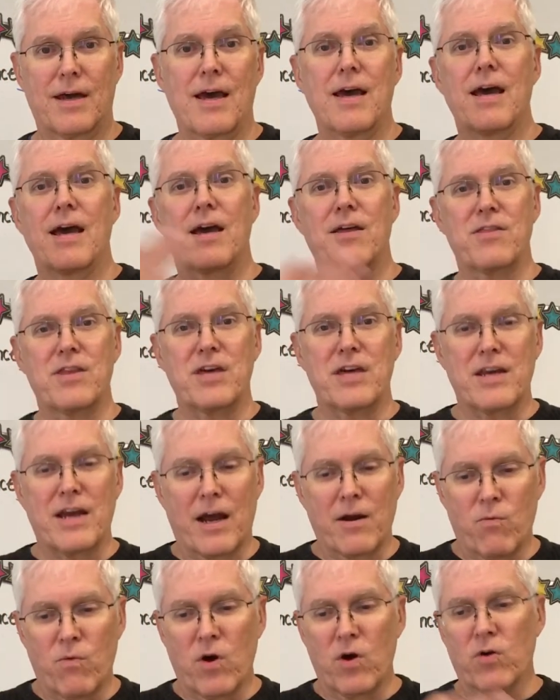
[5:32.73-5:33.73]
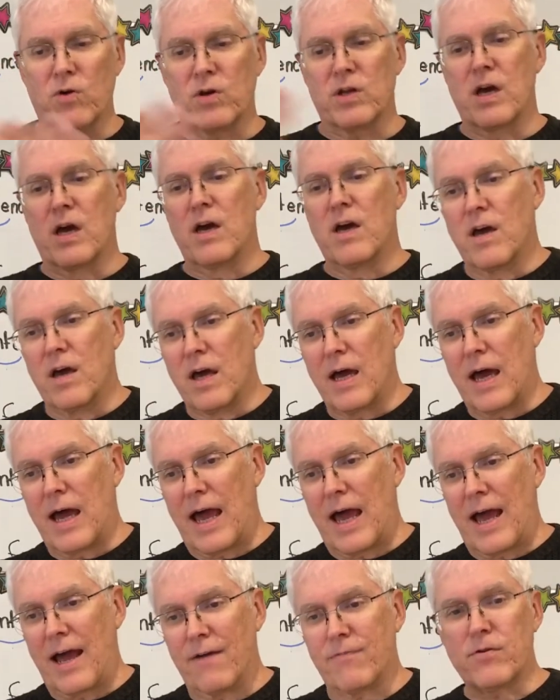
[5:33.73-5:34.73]
And then I wrote
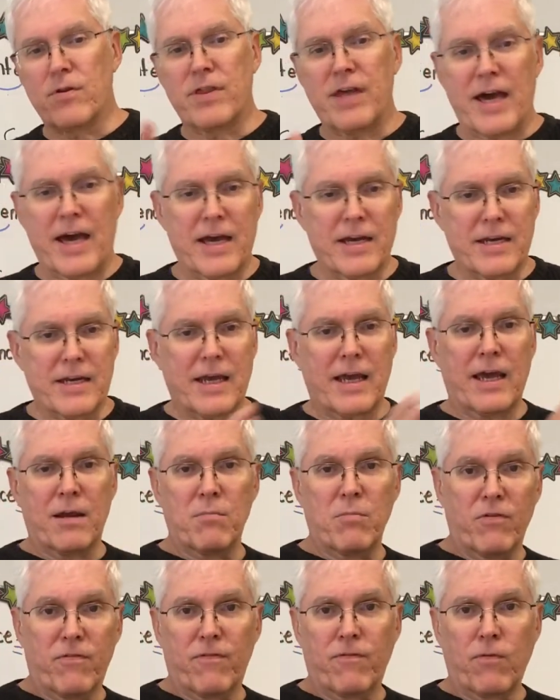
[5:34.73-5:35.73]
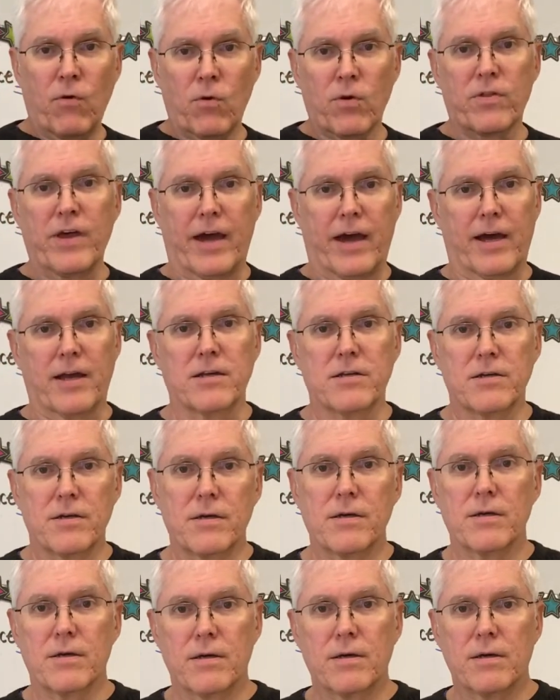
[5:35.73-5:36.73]
after that and before that
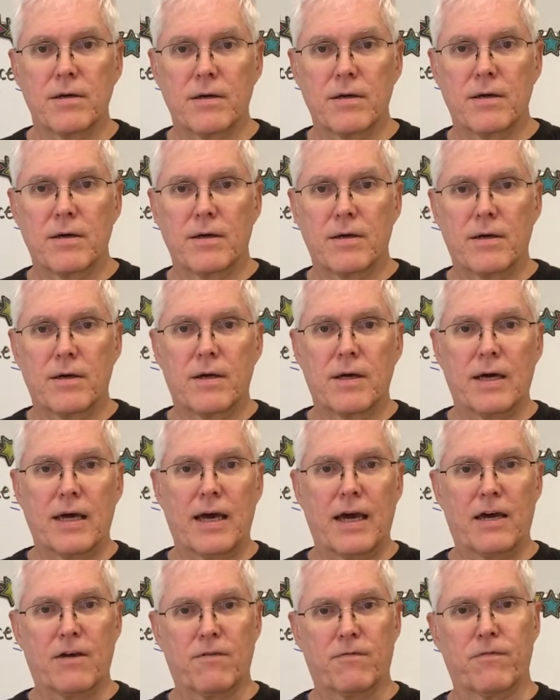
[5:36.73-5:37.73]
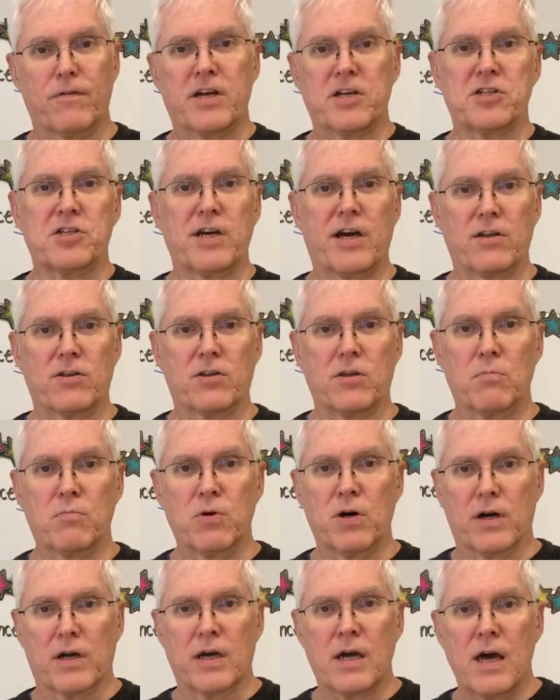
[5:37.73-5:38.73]
and fleshed out the
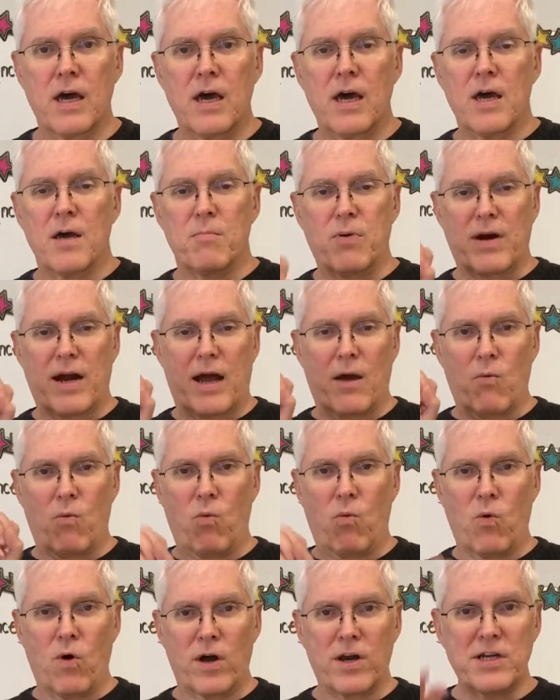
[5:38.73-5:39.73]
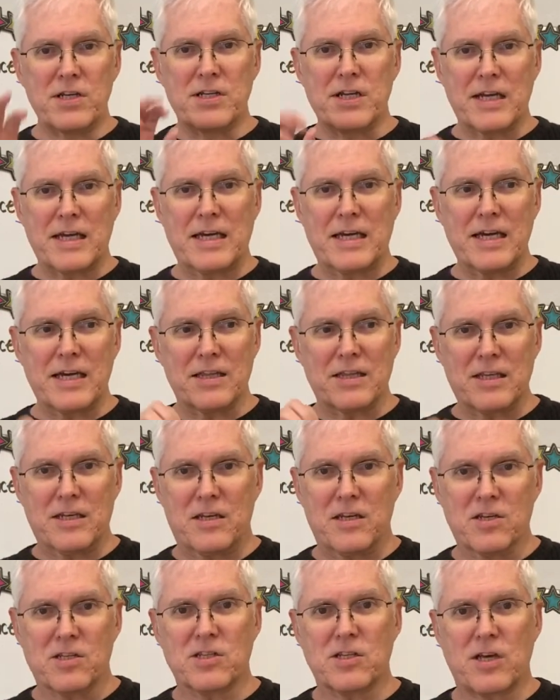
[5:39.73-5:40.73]
book. But I wanted to get the
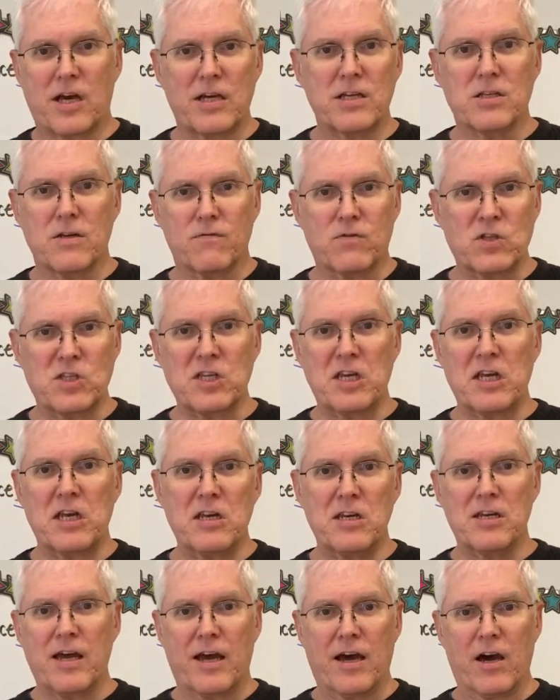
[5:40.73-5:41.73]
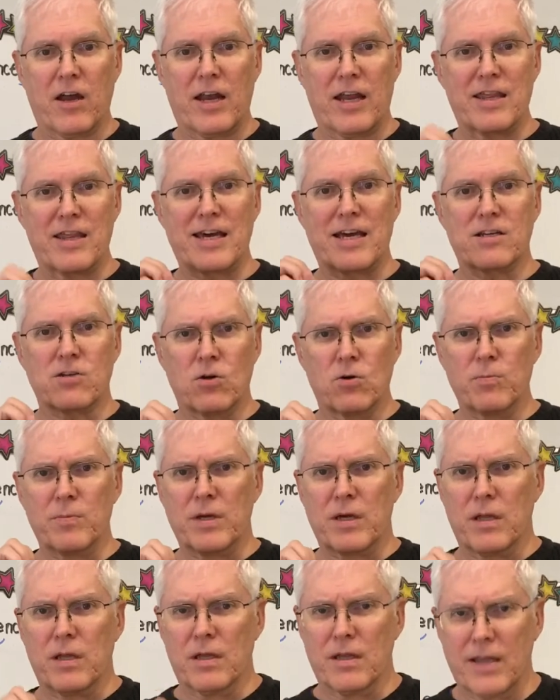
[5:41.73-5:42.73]
decisive scene down, and that told me
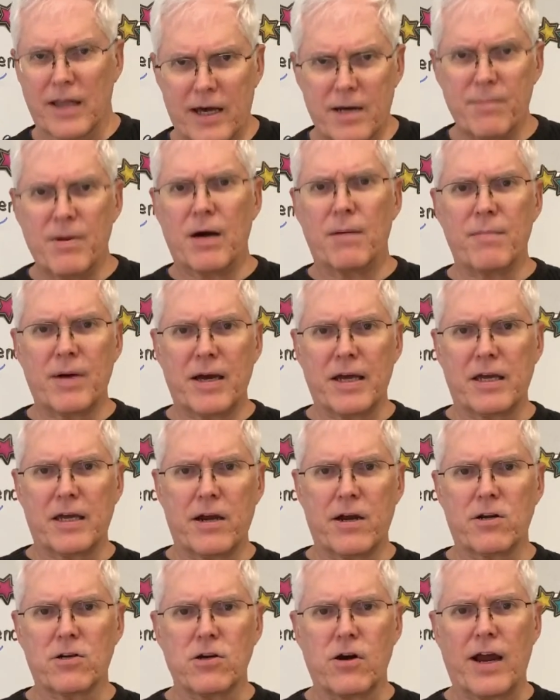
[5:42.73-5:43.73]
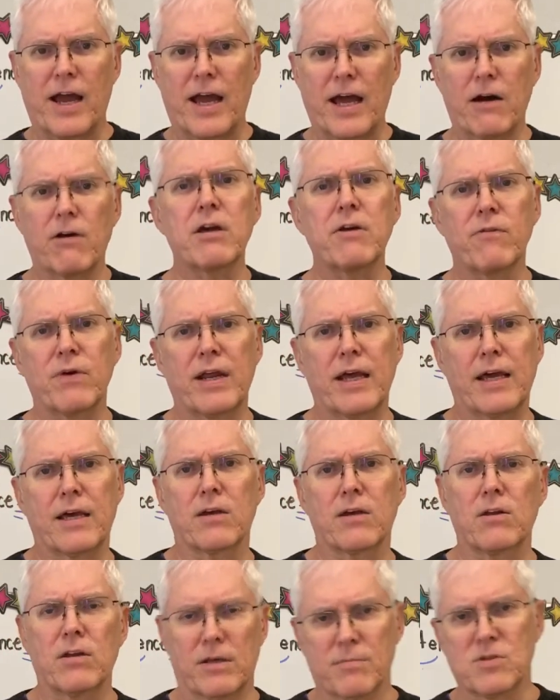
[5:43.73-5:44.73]
a lot about my character, how he would
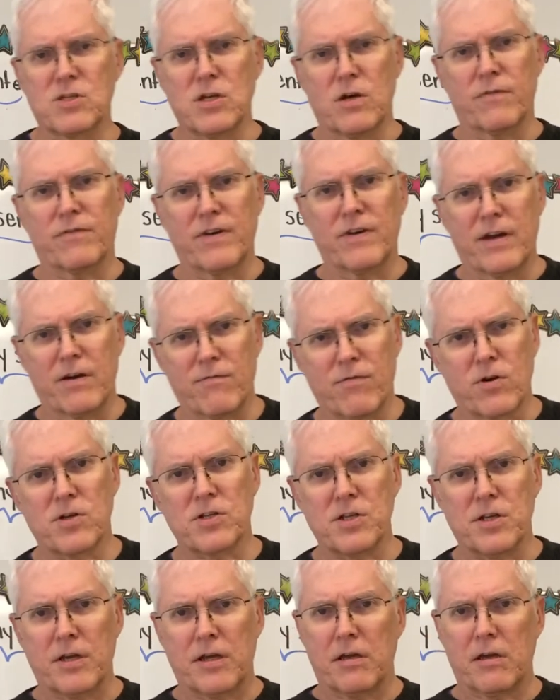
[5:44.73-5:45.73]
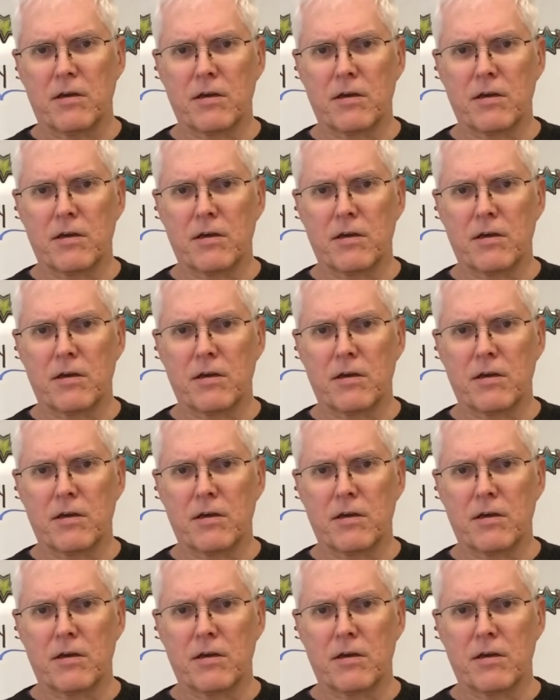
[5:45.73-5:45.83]
handle himself in adversity.